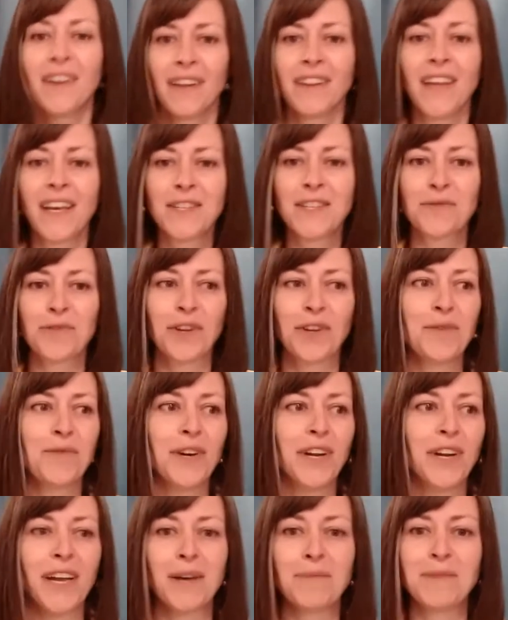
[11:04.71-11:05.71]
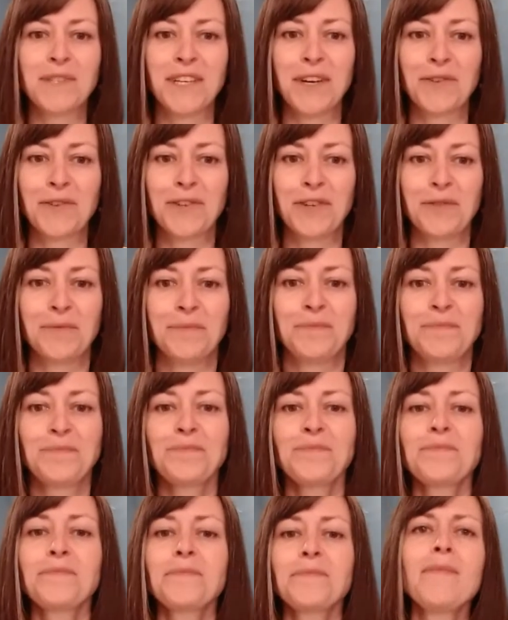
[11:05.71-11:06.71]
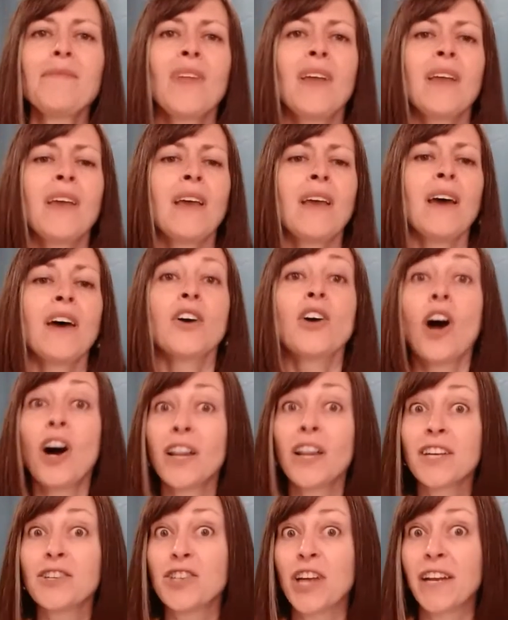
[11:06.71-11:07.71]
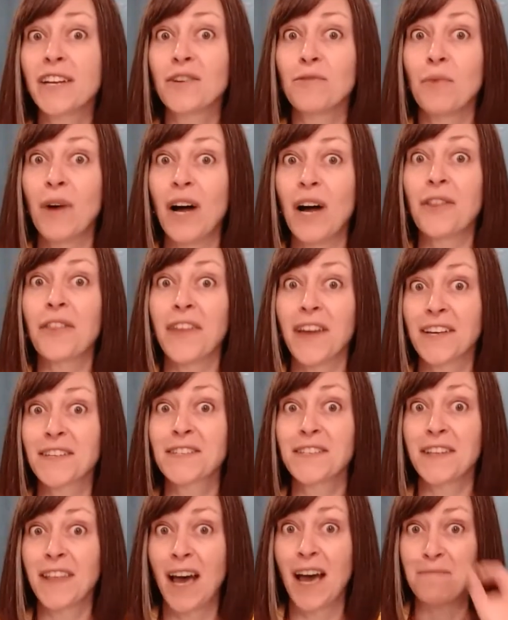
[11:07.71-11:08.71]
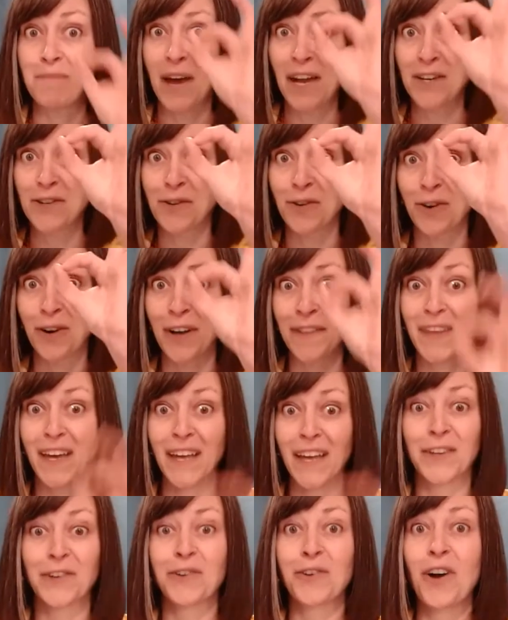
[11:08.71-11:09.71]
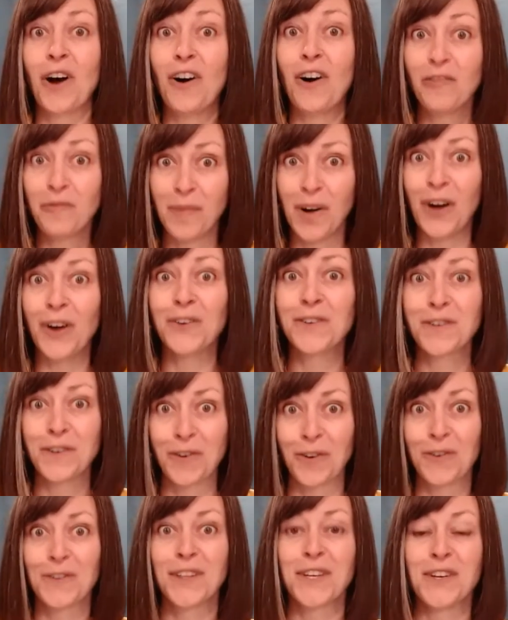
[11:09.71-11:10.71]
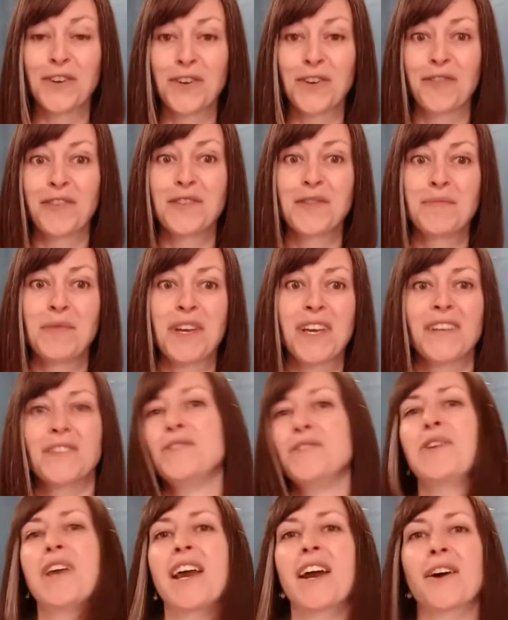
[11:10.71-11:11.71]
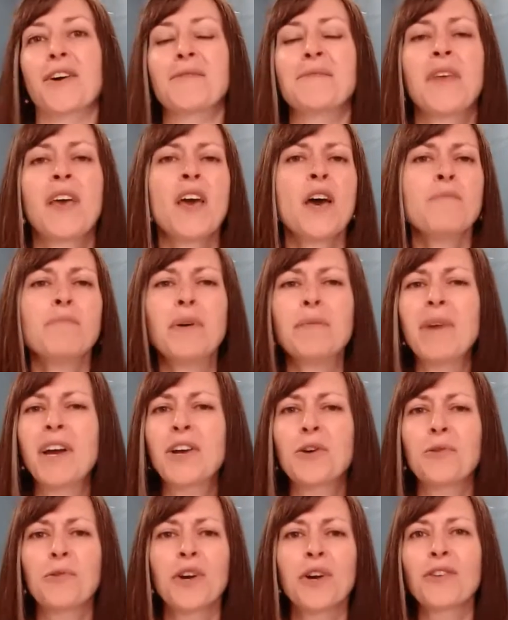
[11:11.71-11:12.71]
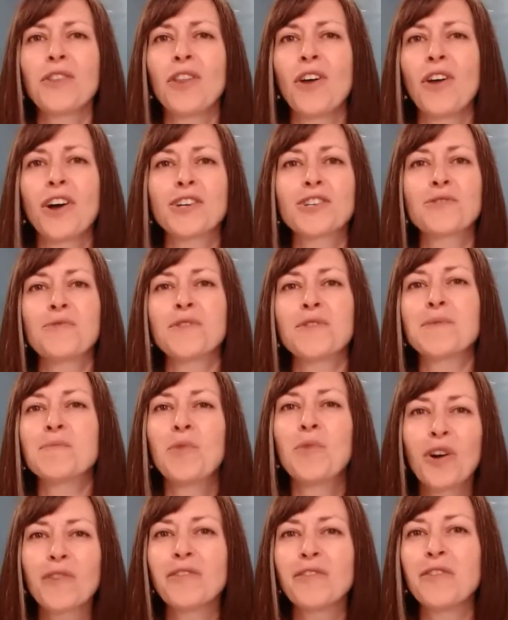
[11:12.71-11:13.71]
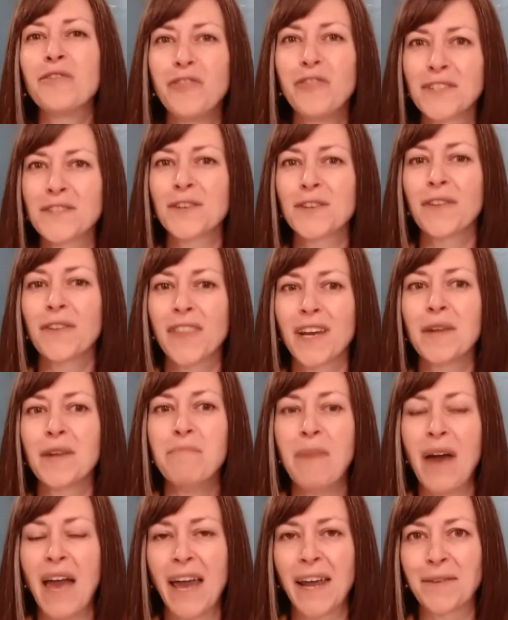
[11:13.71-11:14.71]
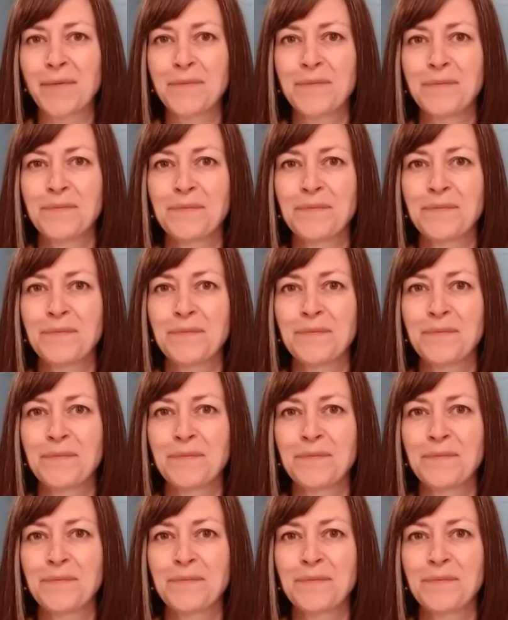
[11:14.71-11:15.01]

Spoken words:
That's really what it comes down to. College ended well, thanks to that mentor on that little golf ball. You're only nervous because you care. But my career launch was more of a fizzle than a bang.